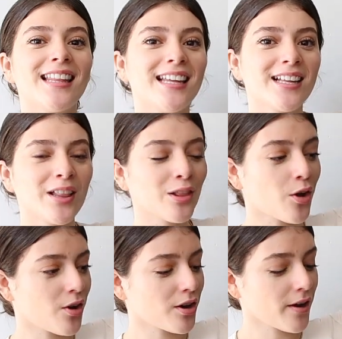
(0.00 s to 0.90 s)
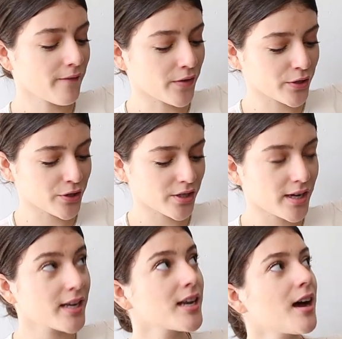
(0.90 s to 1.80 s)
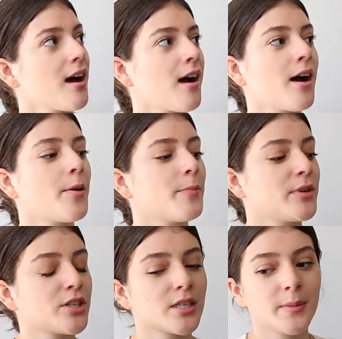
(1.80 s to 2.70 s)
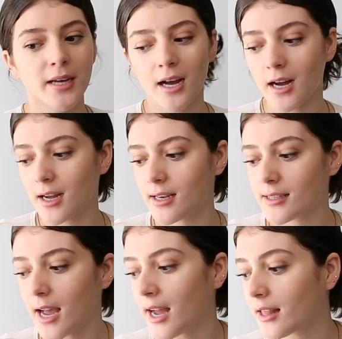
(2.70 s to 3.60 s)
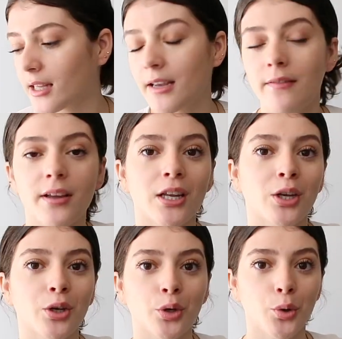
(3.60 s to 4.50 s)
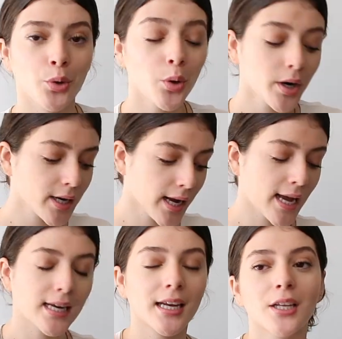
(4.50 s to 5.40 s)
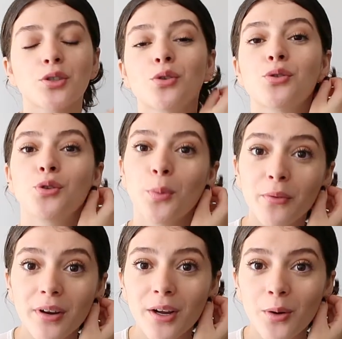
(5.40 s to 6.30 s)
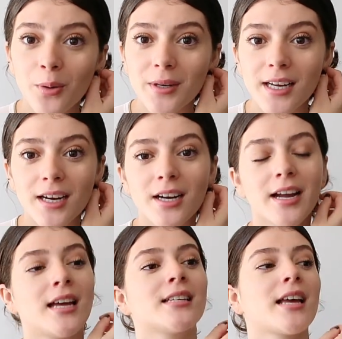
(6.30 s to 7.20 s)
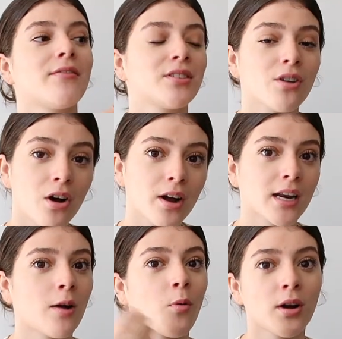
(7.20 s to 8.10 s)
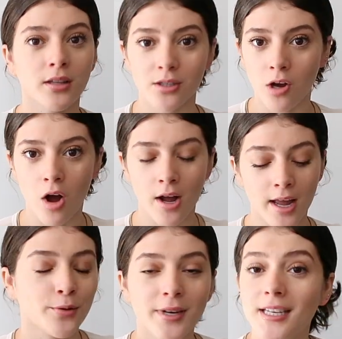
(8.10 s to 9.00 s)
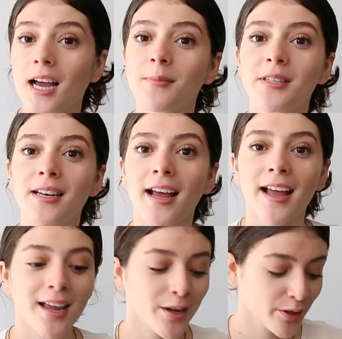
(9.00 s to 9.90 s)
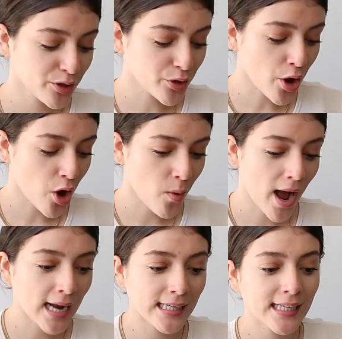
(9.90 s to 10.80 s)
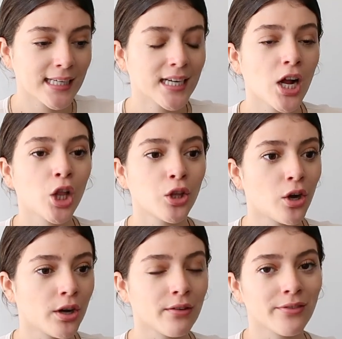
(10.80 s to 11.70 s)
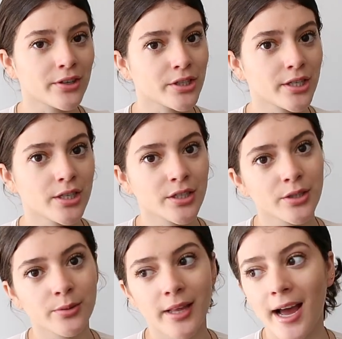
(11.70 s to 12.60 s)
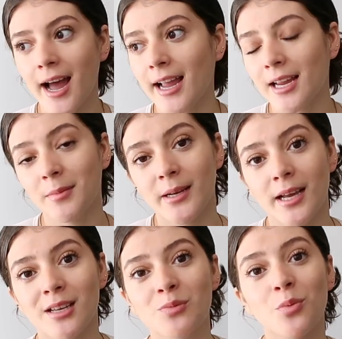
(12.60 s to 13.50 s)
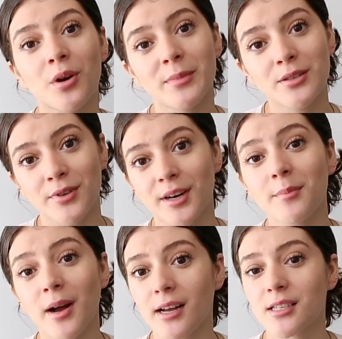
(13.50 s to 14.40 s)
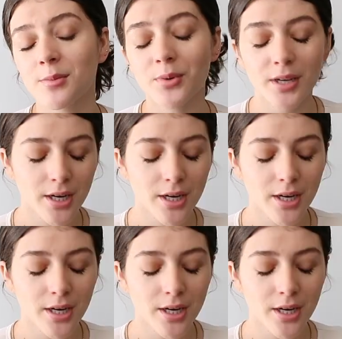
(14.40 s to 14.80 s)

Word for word: the long version um, just because I live in New York and it gets super freaking cold here and I have a dog and I walk the dog three times a day so I needed a long version just so that I can be as warm as freaking possible